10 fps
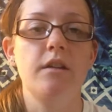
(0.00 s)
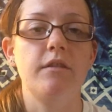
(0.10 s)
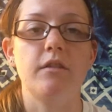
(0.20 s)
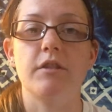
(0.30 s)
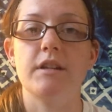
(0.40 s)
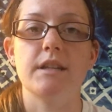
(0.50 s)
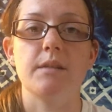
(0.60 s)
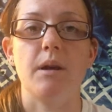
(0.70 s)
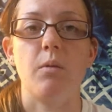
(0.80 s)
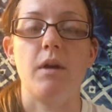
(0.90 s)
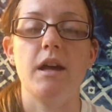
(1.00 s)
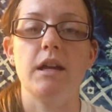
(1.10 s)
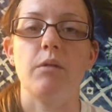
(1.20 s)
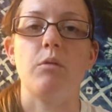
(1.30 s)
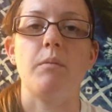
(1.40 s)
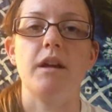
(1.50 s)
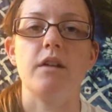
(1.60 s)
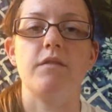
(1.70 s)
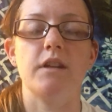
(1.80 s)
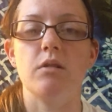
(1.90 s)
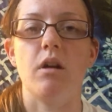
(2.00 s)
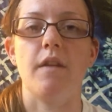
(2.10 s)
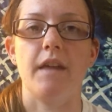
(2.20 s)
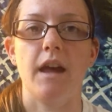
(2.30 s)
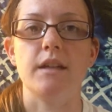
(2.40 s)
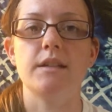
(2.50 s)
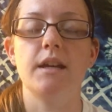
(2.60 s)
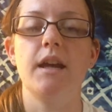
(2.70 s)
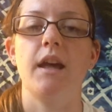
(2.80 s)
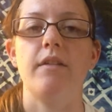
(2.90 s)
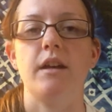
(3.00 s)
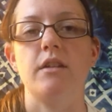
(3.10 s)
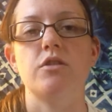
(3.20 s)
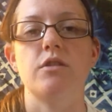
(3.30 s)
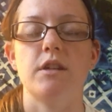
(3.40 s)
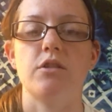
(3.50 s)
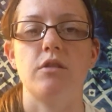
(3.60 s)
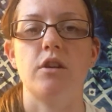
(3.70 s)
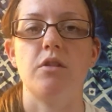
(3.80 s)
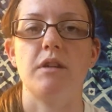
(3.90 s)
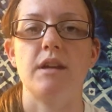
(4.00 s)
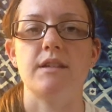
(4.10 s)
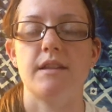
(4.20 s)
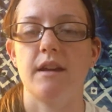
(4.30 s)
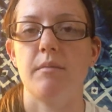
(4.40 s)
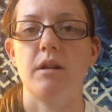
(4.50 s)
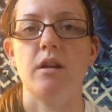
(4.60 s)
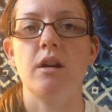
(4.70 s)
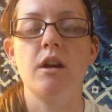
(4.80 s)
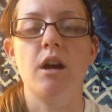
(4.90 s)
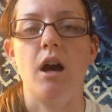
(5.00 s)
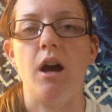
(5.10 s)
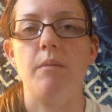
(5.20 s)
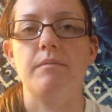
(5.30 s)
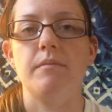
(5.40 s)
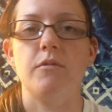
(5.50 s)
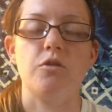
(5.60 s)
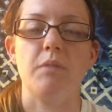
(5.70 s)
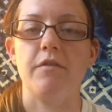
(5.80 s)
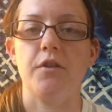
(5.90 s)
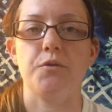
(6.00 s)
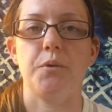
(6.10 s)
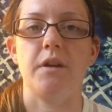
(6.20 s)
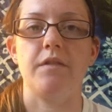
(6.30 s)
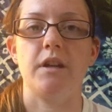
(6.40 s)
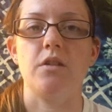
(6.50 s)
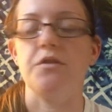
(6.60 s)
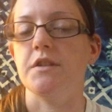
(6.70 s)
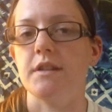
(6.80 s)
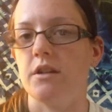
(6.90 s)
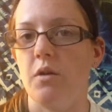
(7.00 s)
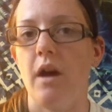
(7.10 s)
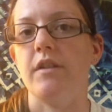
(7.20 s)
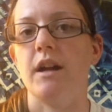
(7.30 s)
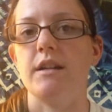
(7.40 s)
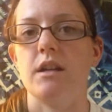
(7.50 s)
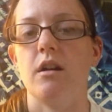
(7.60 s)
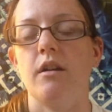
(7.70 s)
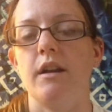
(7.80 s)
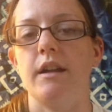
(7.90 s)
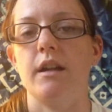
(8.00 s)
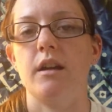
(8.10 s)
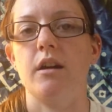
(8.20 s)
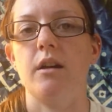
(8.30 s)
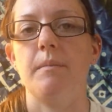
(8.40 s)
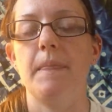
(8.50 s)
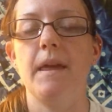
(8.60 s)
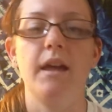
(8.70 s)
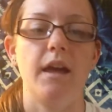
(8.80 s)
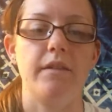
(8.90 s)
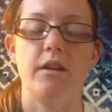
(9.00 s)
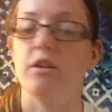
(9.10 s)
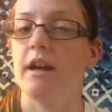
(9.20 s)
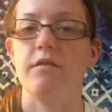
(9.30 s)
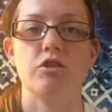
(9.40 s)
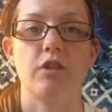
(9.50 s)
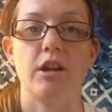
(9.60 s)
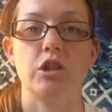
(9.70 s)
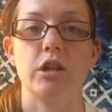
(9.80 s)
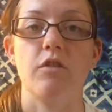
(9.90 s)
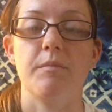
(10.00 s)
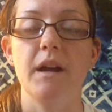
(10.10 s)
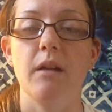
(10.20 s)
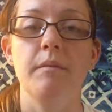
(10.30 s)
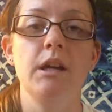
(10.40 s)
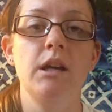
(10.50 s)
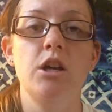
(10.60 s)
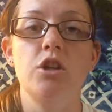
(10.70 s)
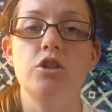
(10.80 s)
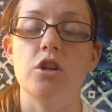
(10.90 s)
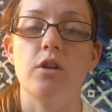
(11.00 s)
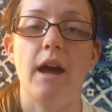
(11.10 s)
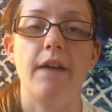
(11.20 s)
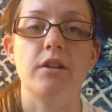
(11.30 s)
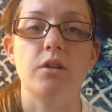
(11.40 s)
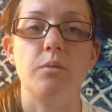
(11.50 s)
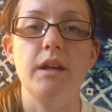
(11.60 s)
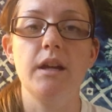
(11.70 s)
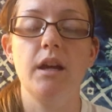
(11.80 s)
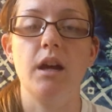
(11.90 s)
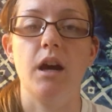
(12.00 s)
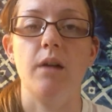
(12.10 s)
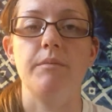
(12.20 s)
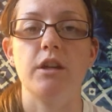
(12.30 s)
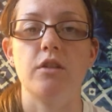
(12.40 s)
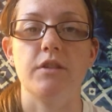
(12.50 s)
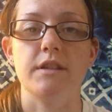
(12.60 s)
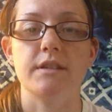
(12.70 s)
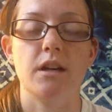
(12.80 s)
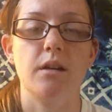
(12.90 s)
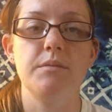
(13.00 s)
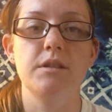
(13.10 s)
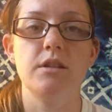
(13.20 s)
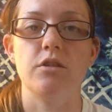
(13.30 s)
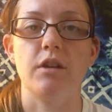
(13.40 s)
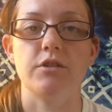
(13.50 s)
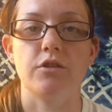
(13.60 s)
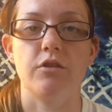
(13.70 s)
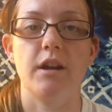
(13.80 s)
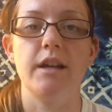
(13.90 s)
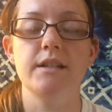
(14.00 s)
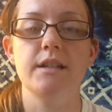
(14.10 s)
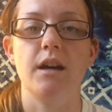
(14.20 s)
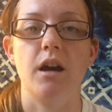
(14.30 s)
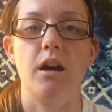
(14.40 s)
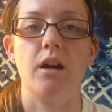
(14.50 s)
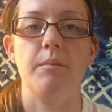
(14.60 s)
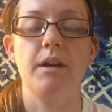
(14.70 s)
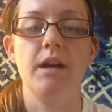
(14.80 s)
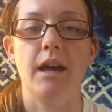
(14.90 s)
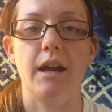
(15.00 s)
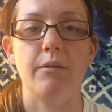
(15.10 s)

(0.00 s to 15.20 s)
feel free to send them my way and I will make a video on that. And then as soon as I do the Q&As, I think I'm gonna do my first rant video since I do have an idea already, and then kind of just gradually go from there. So have a good week. Thank you for the subs. You guys are great. And I